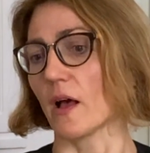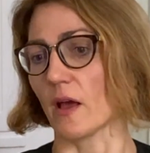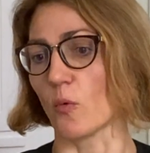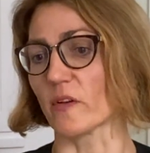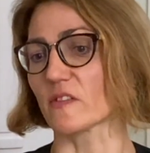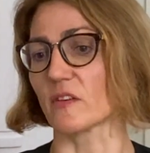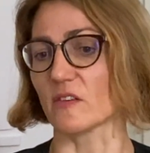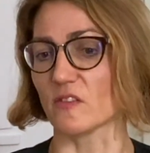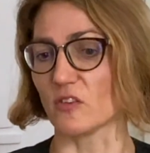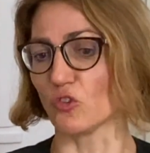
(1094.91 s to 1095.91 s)
It was the
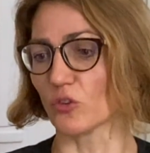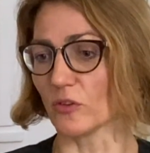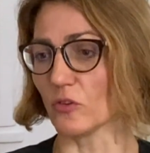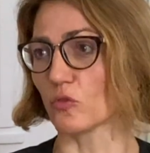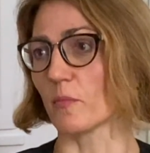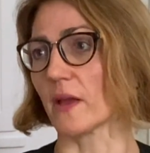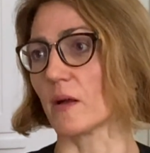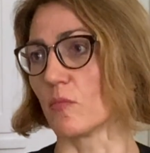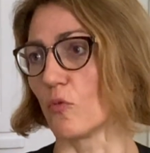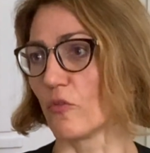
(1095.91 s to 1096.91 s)
decision to make
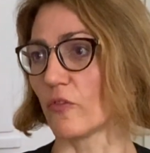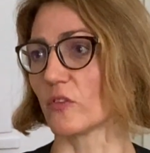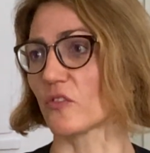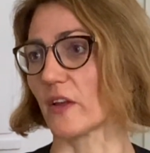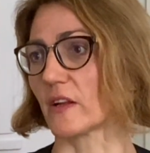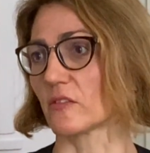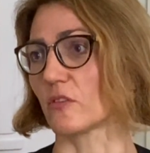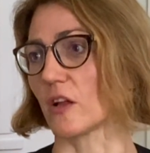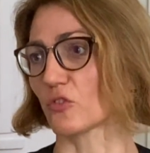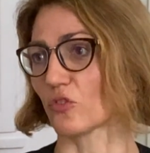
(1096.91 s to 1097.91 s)
a move on the second
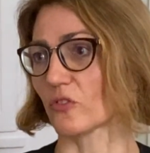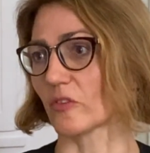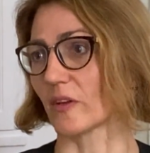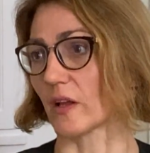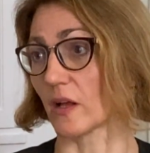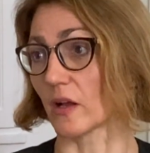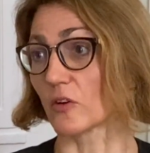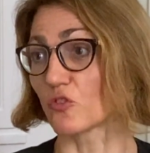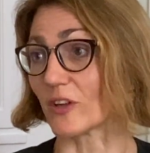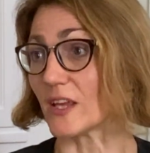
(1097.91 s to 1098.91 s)
largest
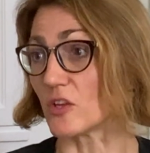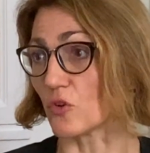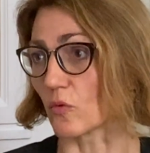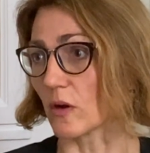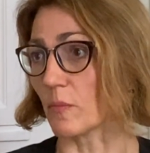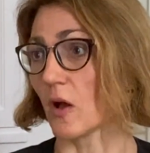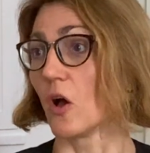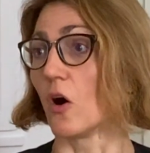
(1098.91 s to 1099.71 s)
country in Europe,